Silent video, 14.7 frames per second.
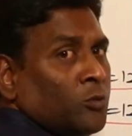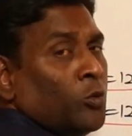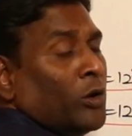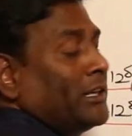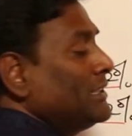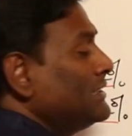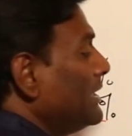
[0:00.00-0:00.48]

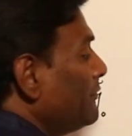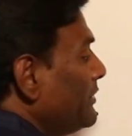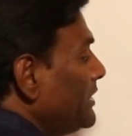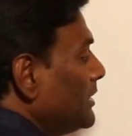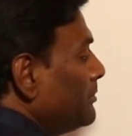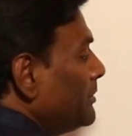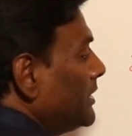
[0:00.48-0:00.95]
What is
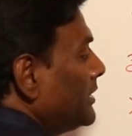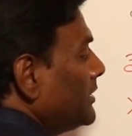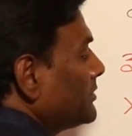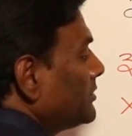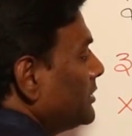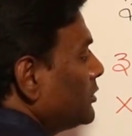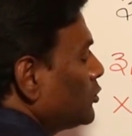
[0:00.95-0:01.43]
MVA
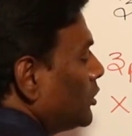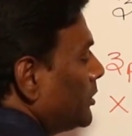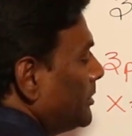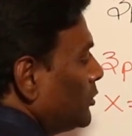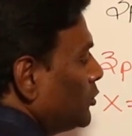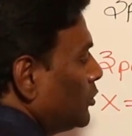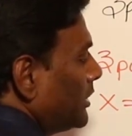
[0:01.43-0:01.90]
base? Is going
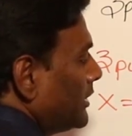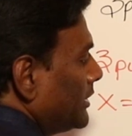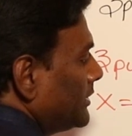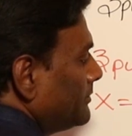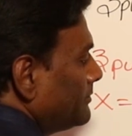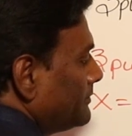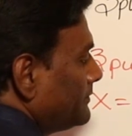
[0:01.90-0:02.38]
to be
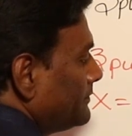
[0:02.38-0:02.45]
200